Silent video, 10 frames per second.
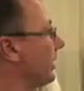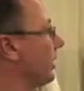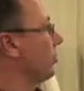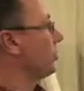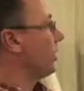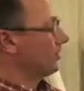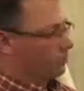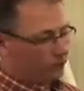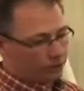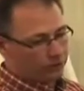continues on
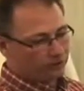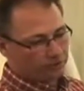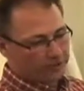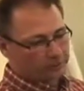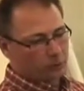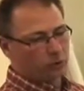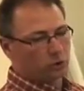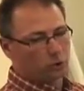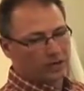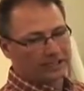to a series of pipes
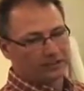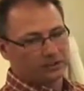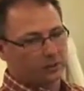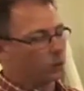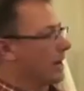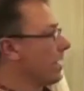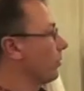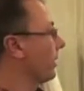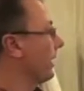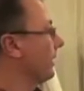which drain into the
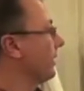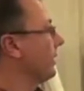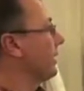ground, and